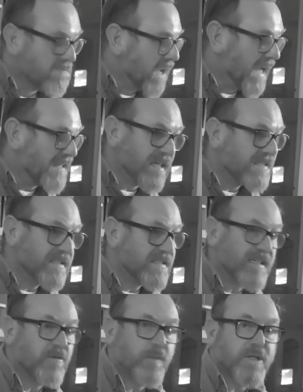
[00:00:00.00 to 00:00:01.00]
It doesn't
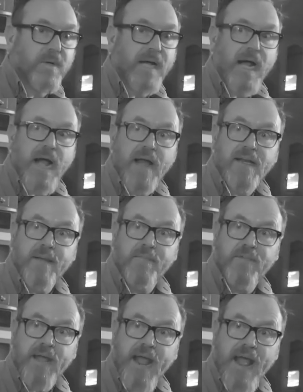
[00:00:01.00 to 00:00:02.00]
seem to be doing a goddamn
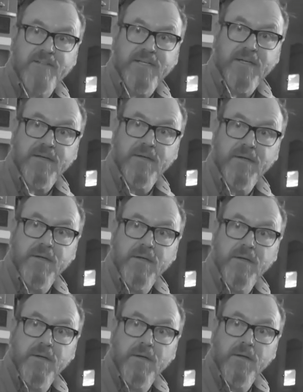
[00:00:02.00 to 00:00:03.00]
thing, has it?
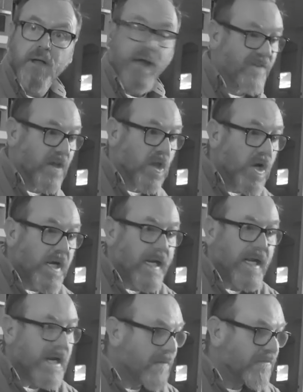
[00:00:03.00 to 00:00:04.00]
If you look at
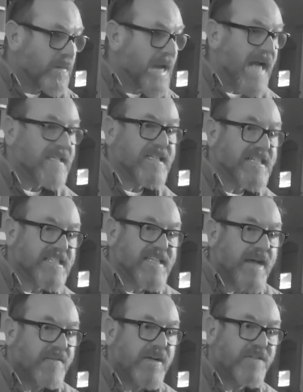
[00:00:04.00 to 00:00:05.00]
it, I'm from
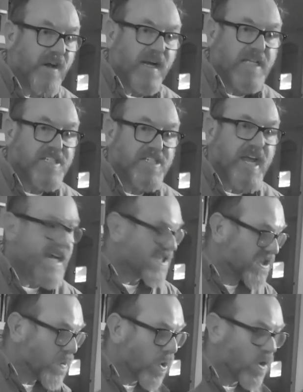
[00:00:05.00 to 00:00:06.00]
1976.
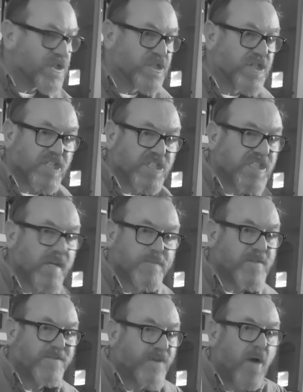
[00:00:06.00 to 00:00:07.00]
The world has just slipped
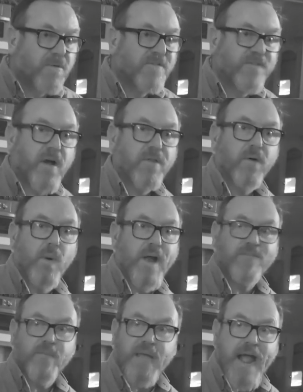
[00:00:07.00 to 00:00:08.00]
farther and farther away
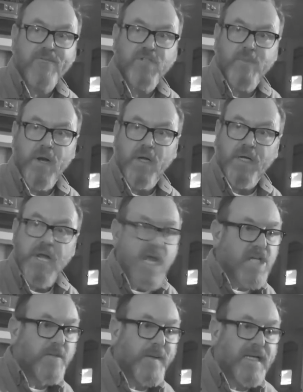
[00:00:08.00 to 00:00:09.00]
from the average American
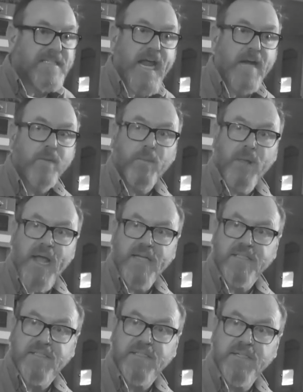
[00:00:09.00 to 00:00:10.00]
to be an attainable
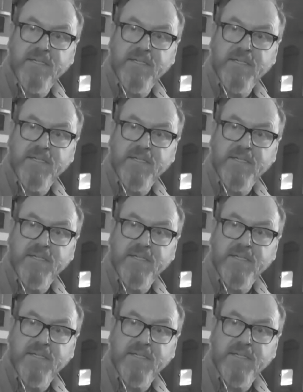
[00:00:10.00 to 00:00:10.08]
place.